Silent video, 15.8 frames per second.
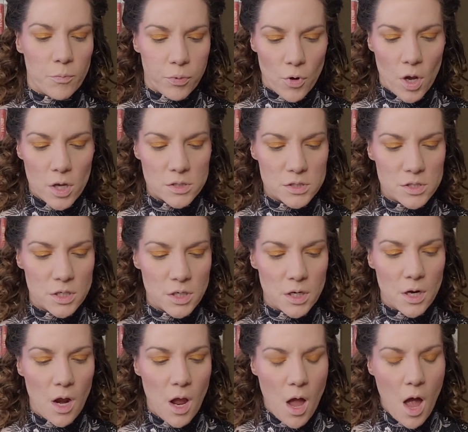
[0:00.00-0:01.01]

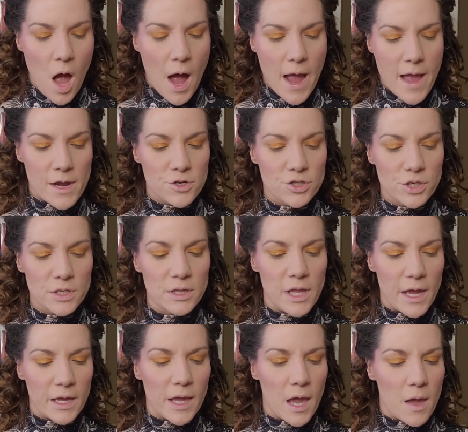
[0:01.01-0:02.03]
bronzer. I actually
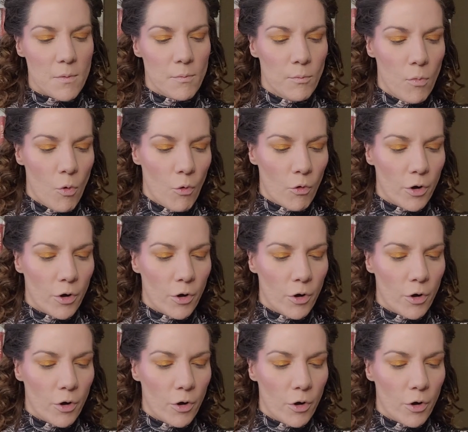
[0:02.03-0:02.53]
like a